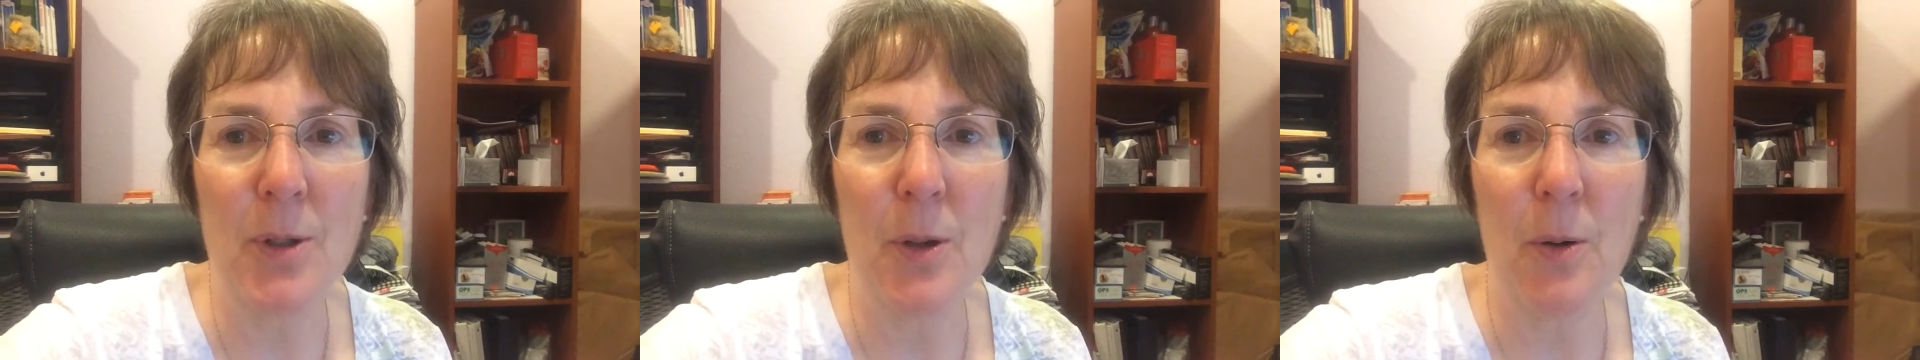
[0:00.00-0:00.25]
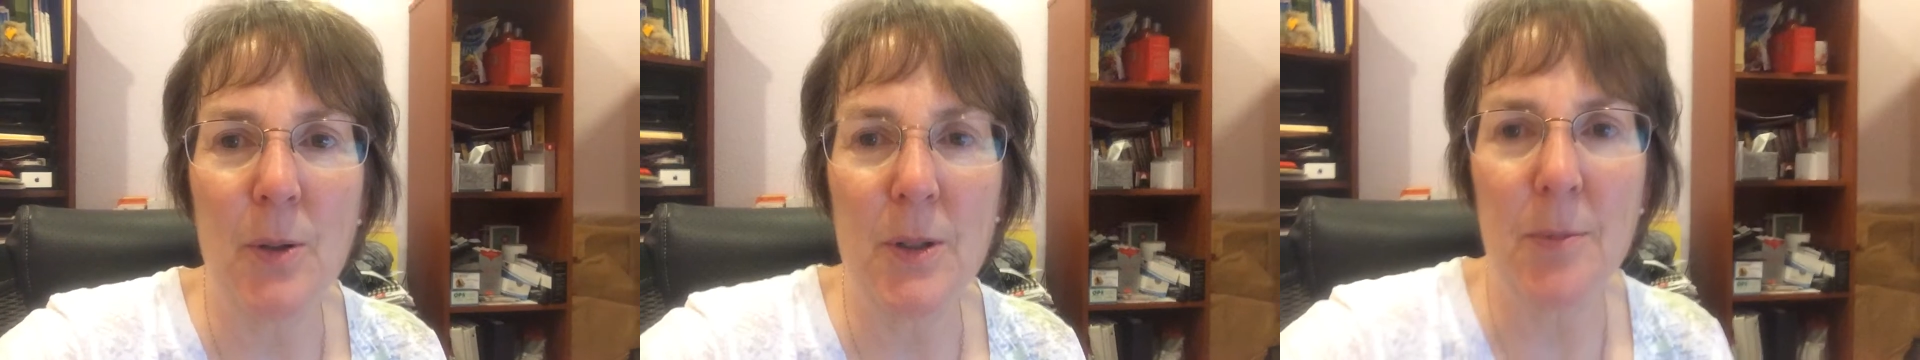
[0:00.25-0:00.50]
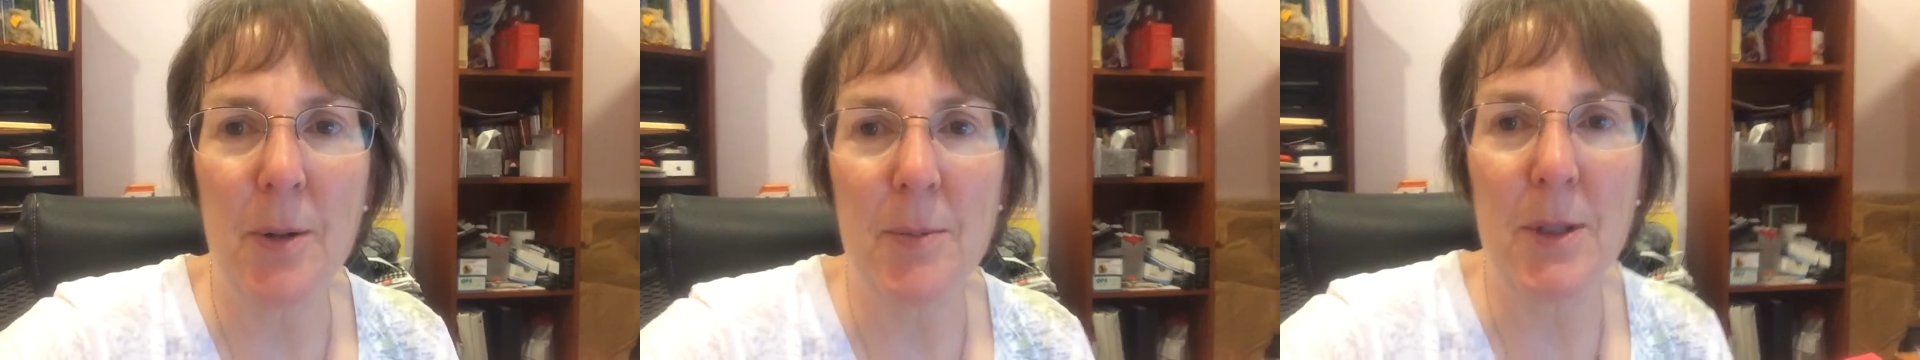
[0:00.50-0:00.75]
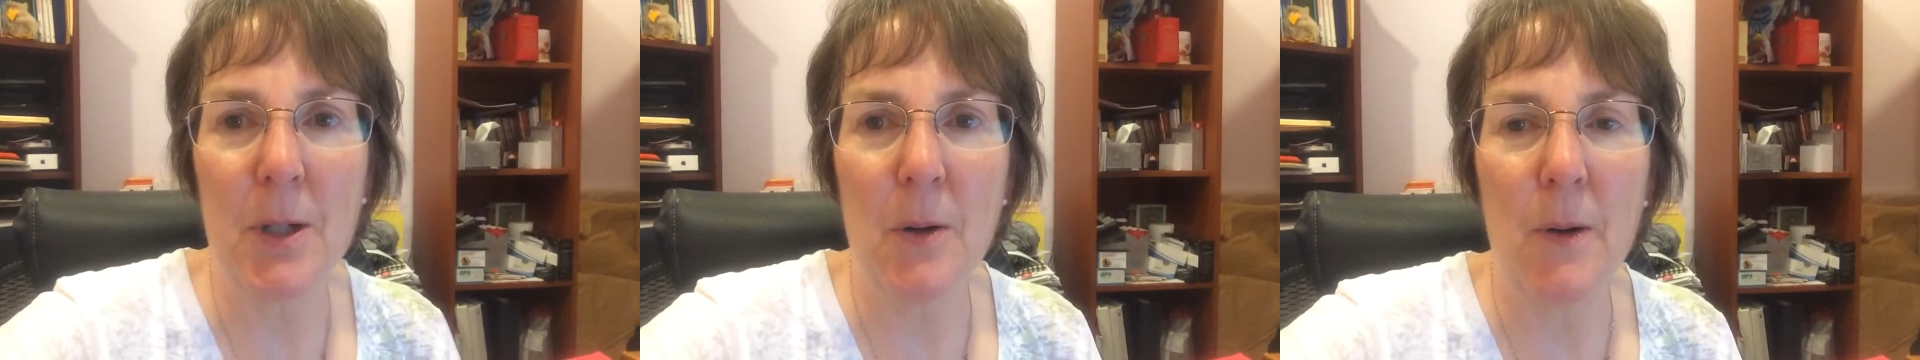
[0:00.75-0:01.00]
so
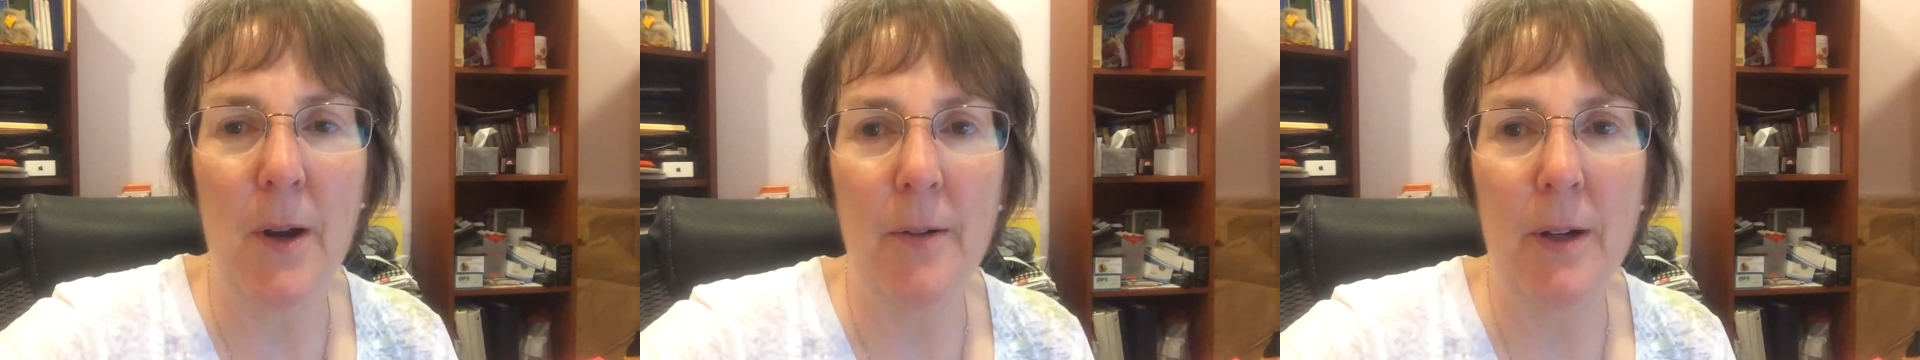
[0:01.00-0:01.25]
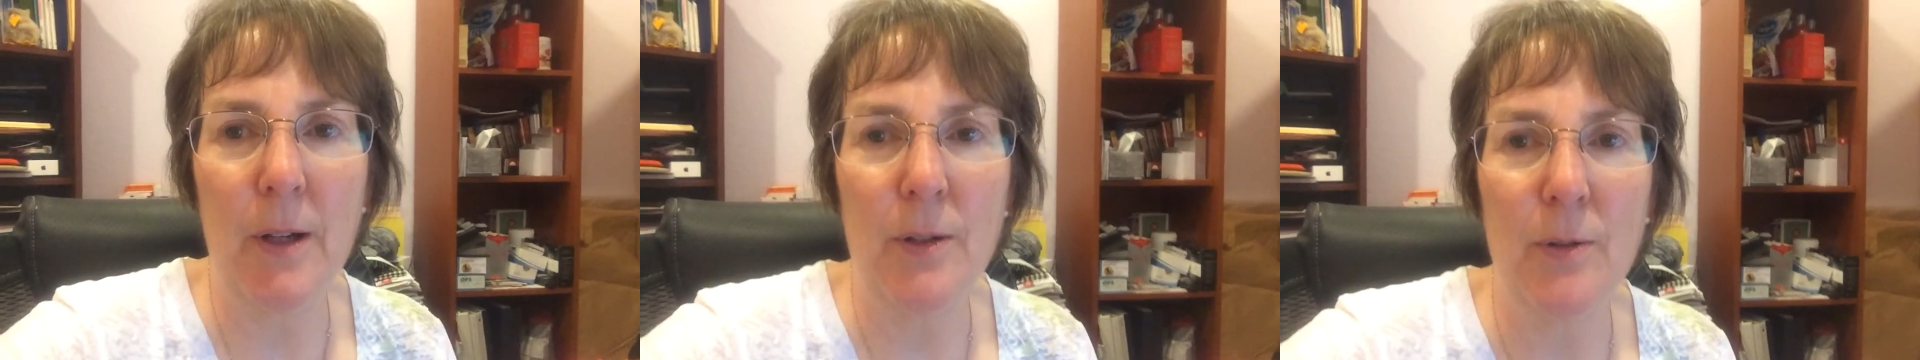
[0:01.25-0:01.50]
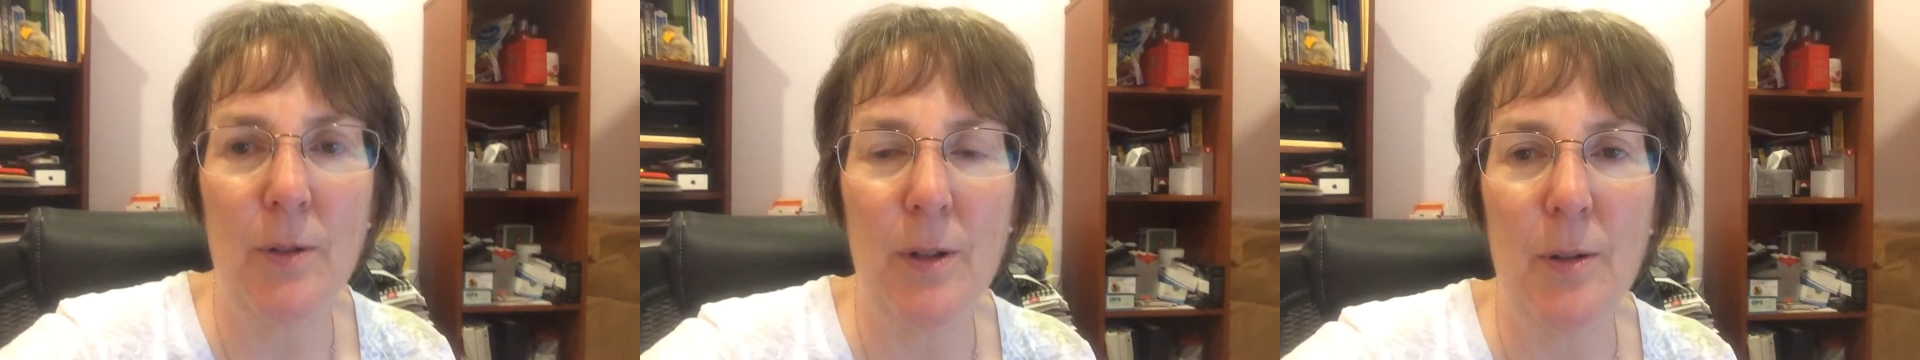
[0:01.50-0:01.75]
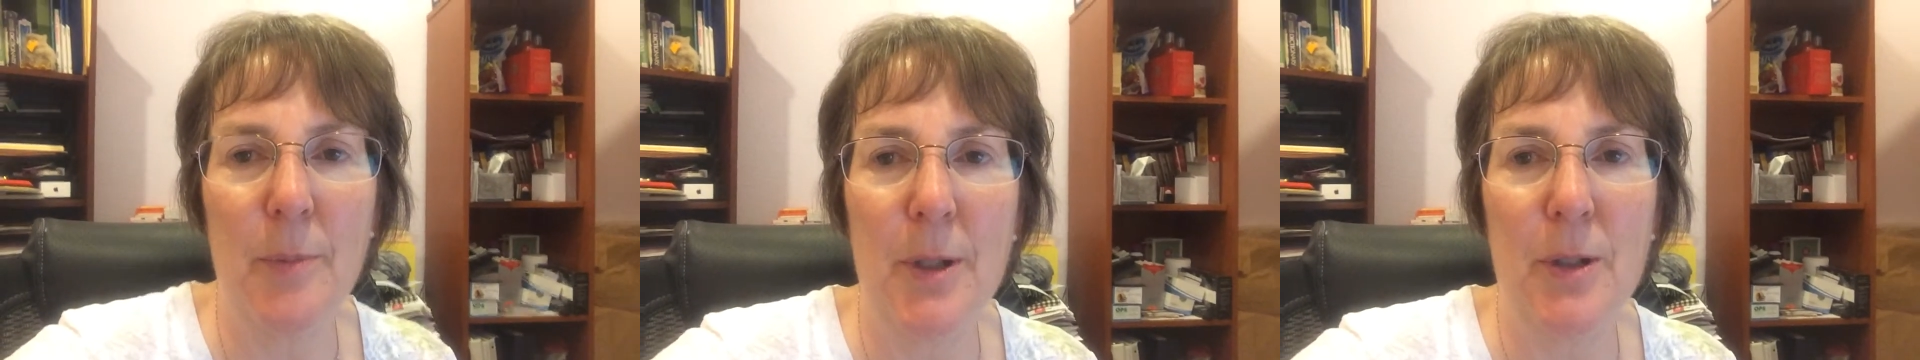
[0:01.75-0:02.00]
sometimes I go out and I do a
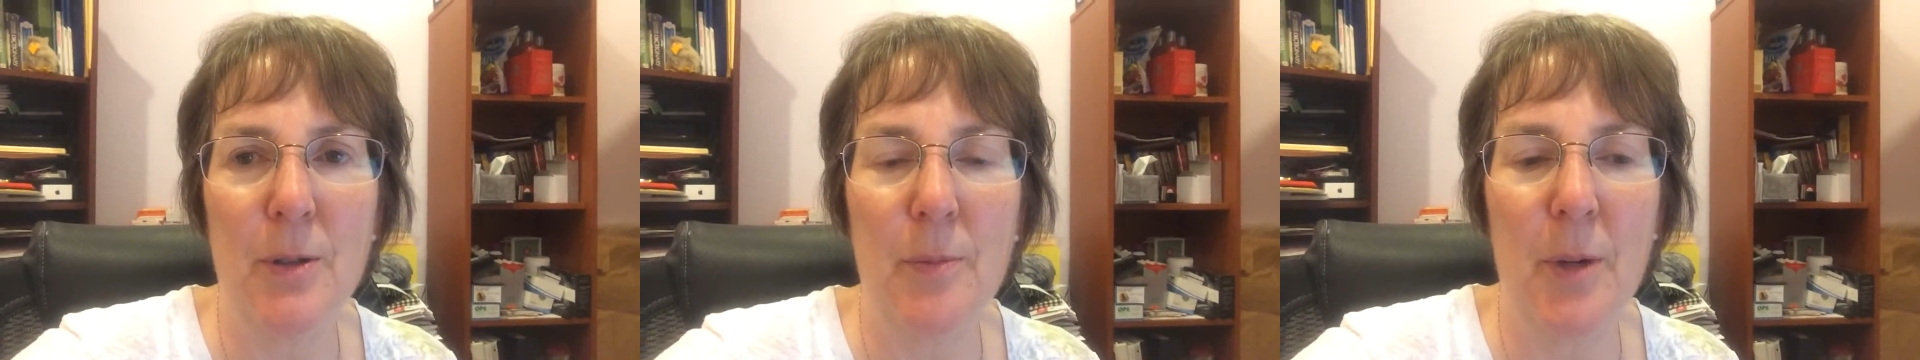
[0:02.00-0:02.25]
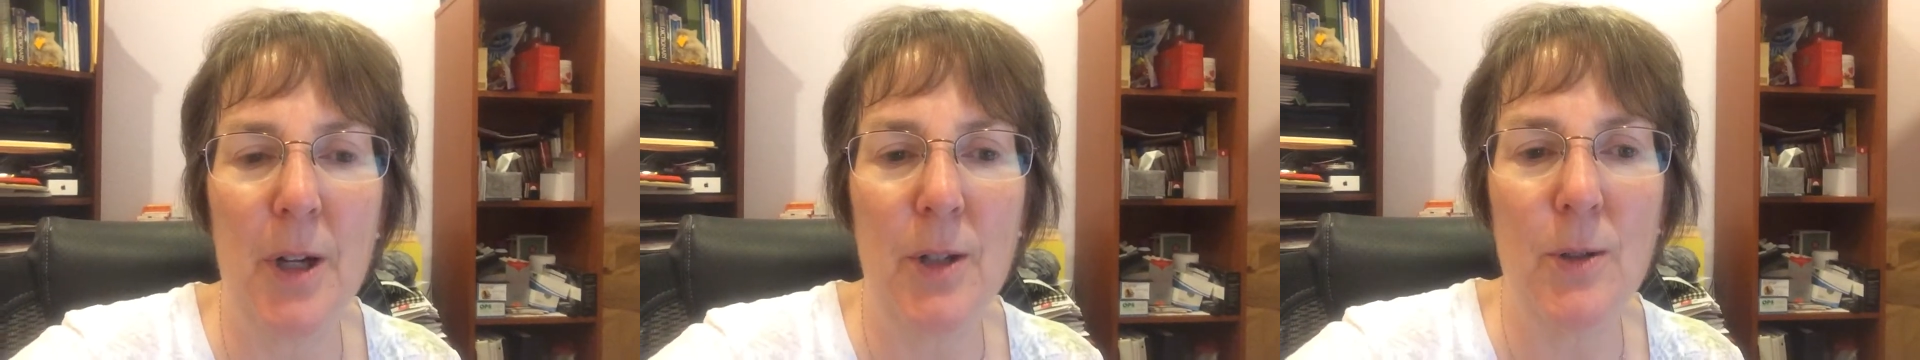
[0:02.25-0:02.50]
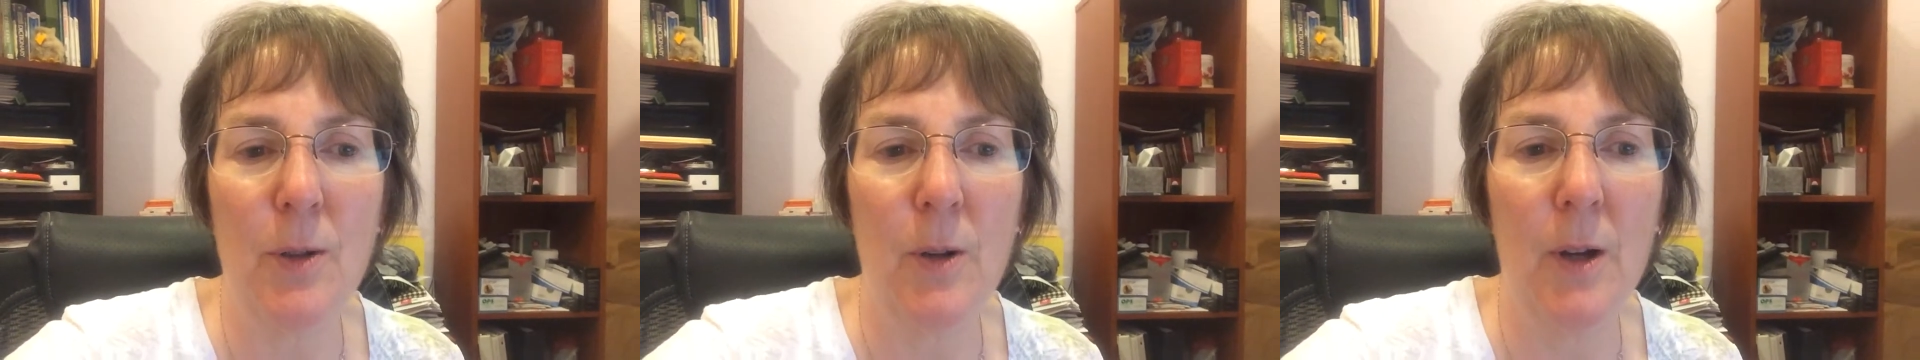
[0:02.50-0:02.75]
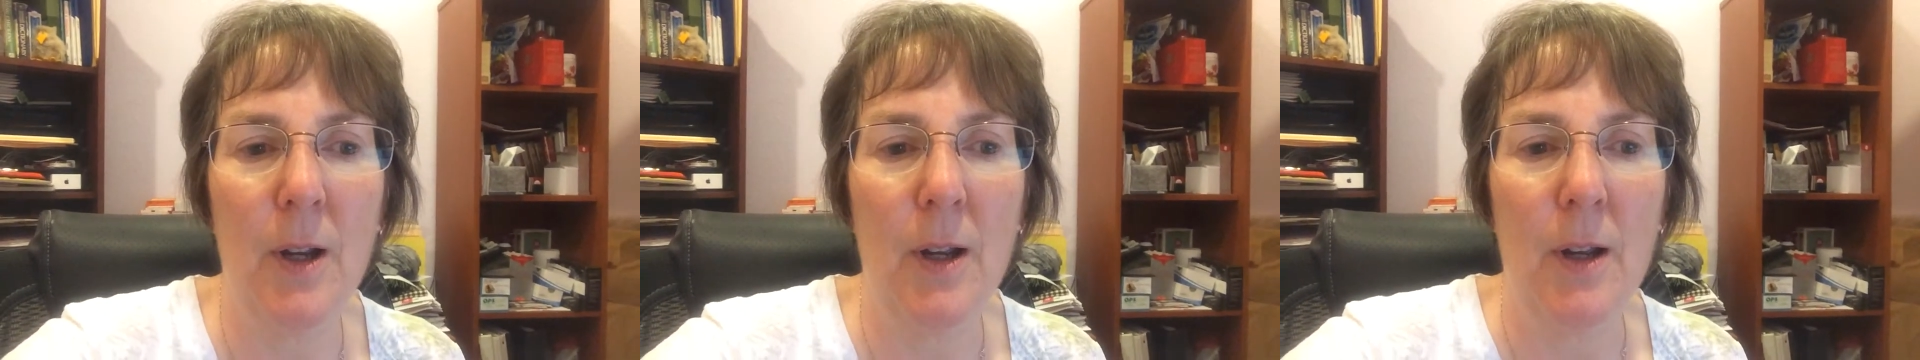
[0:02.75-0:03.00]
little bit too much, or